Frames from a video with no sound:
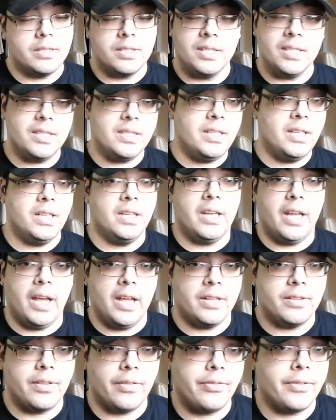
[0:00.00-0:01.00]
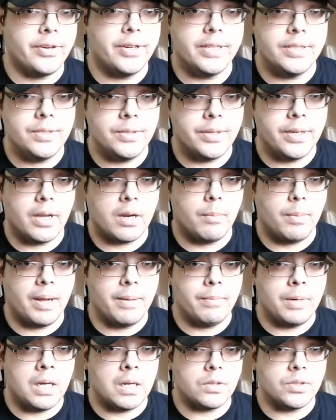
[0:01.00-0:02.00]
16 and the 32
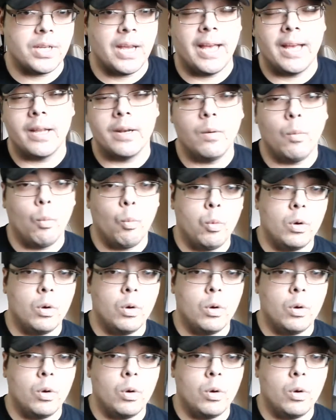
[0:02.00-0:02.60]
gigabyte models had